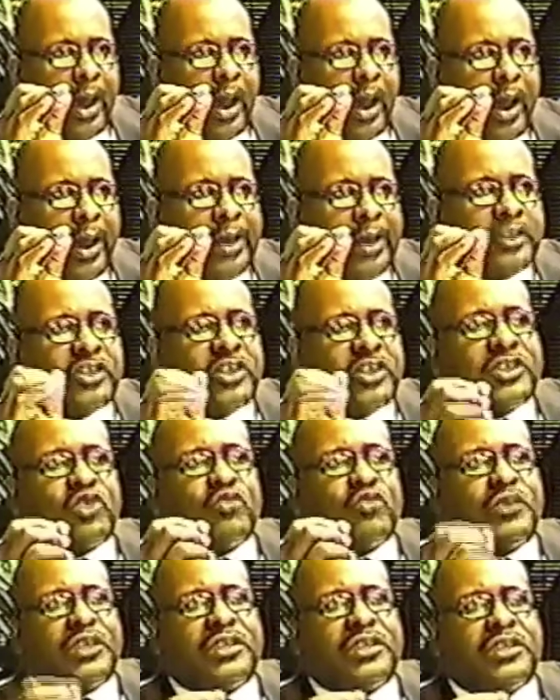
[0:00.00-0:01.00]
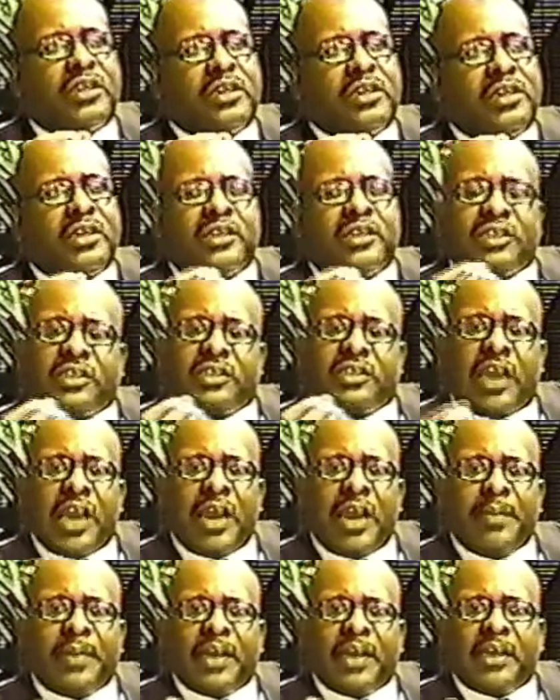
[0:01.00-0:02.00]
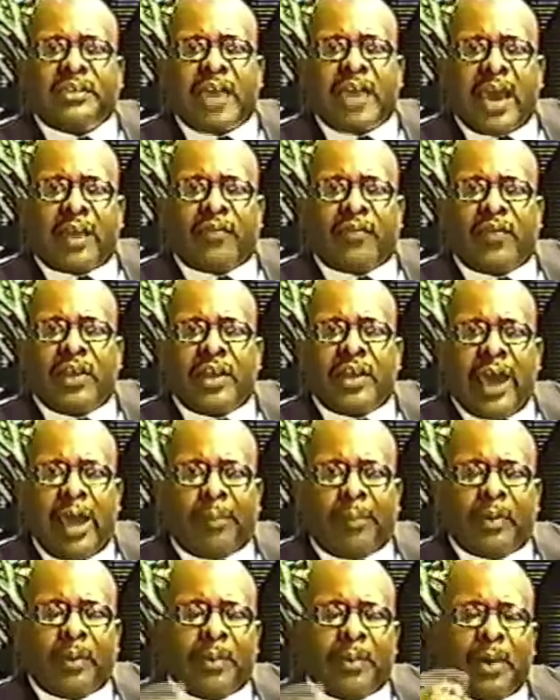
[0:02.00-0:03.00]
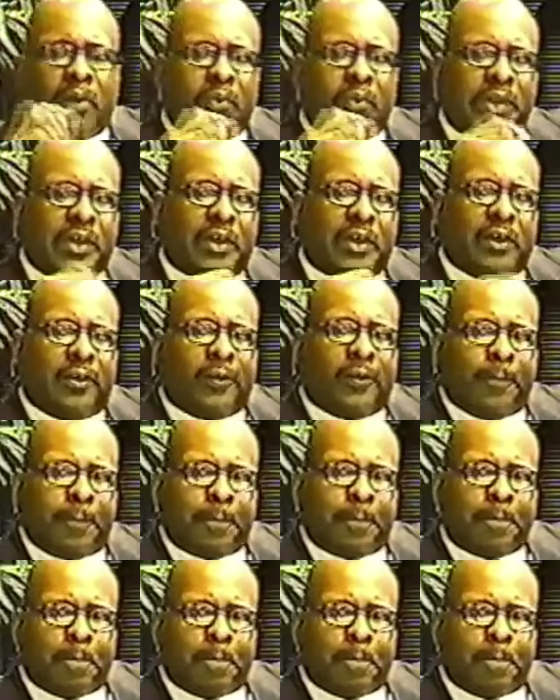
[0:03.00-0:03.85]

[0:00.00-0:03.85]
And just recently, the same exact thing happened about a week ago.